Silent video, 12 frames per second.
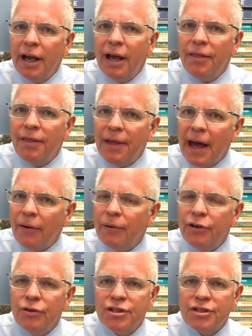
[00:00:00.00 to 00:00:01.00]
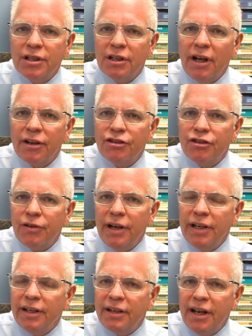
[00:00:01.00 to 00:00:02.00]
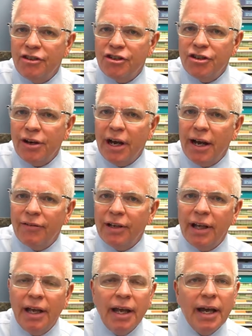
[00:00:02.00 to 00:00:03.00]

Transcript: and that reduces a lot of strain and tension you're having